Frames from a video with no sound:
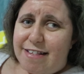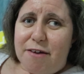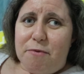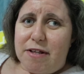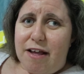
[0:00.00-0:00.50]

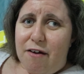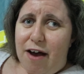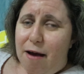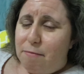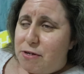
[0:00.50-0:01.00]
see what they're
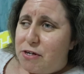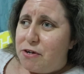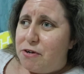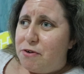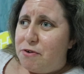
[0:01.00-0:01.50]
up
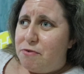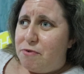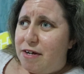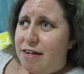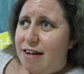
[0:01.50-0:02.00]
to
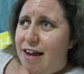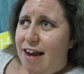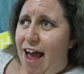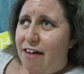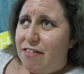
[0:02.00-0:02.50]

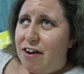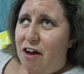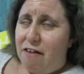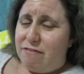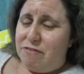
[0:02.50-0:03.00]
and how their
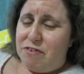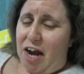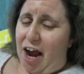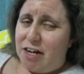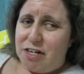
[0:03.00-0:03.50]
lives have
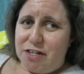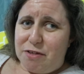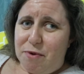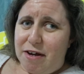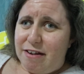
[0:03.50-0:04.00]
changed
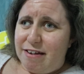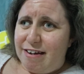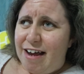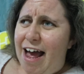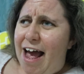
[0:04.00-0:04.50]
as well.
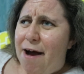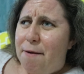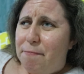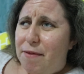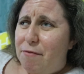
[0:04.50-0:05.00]
And
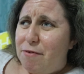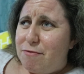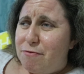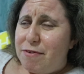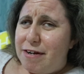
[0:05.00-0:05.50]
it
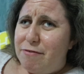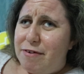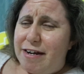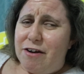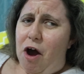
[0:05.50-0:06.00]
was really,
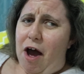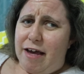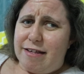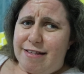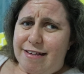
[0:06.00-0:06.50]
really
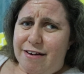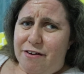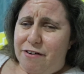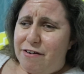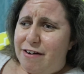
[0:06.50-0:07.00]
nice, you
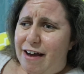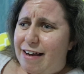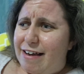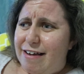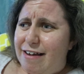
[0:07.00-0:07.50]
know,
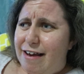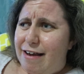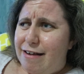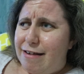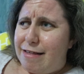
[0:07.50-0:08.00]
like
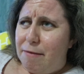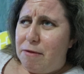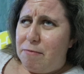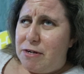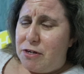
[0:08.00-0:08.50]
some of
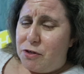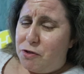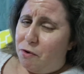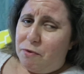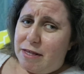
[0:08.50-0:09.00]
them are just
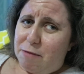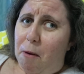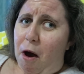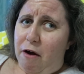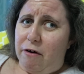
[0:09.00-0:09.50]
so
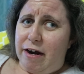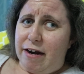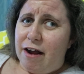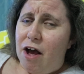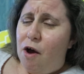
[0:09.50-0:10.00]

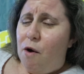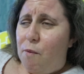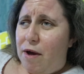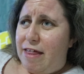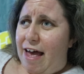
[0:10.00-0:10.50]
inspiring
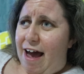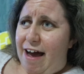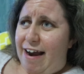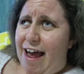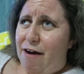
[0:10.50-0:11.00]
where they
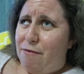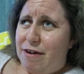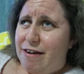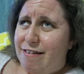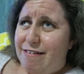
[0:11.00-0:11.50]
are now,
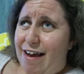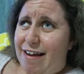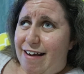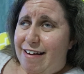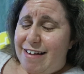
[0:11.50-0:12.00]
and
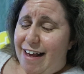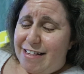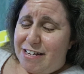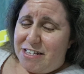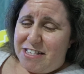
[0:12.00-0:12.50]

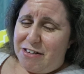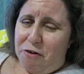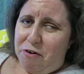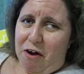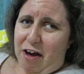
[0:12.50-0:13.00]
it's just
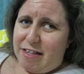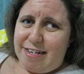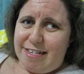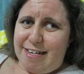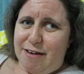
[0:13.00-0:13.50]
so nice
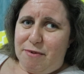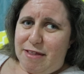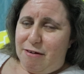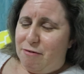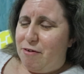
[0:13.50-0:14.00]
to see where
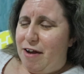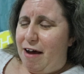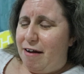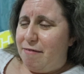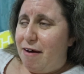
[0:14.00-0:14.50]
they're all
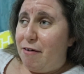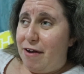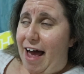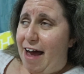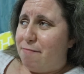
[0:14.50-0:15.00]

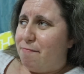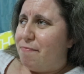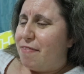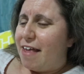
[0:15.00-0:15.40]
at.